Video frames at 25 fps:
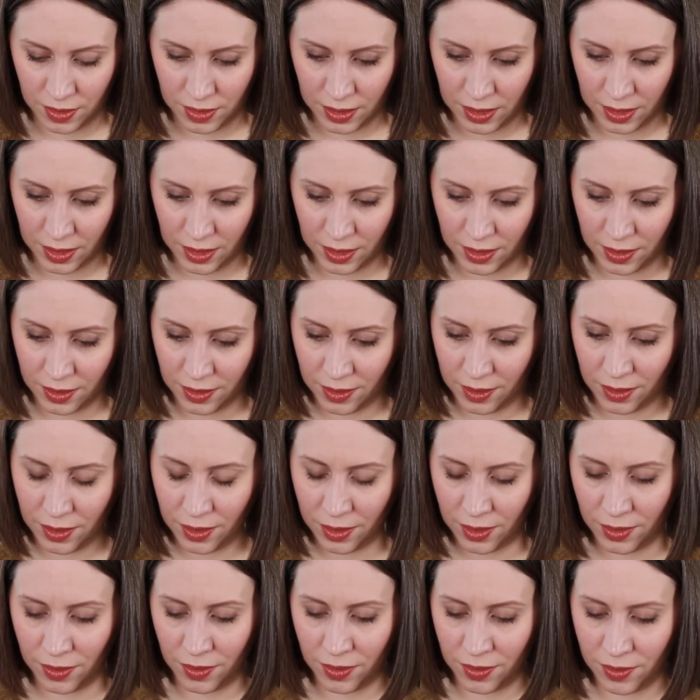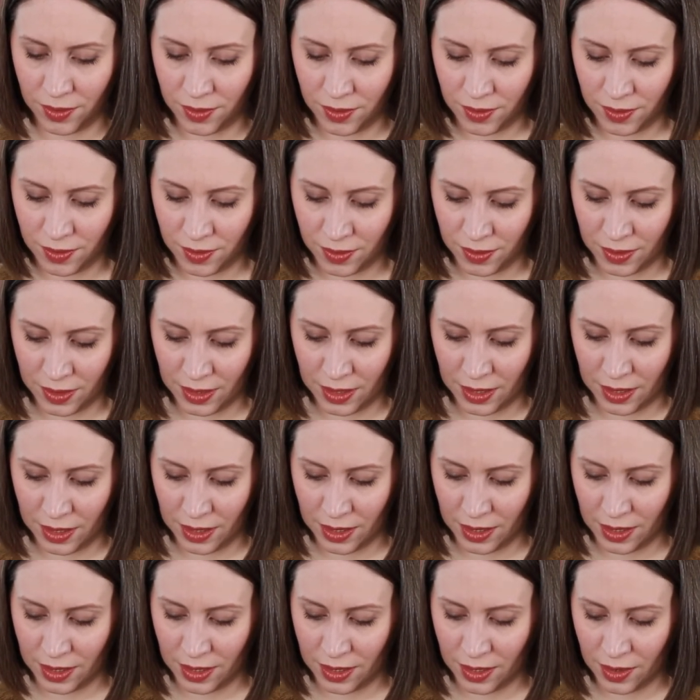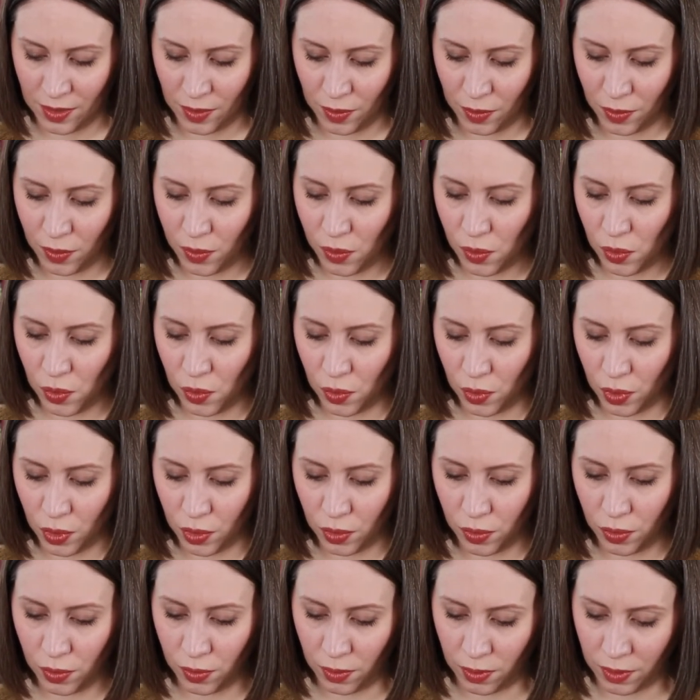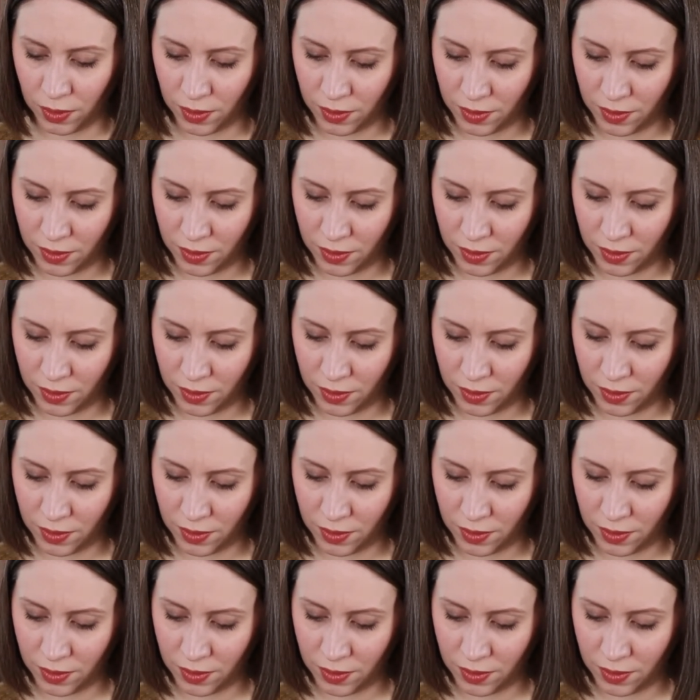You know. Ooh, cool.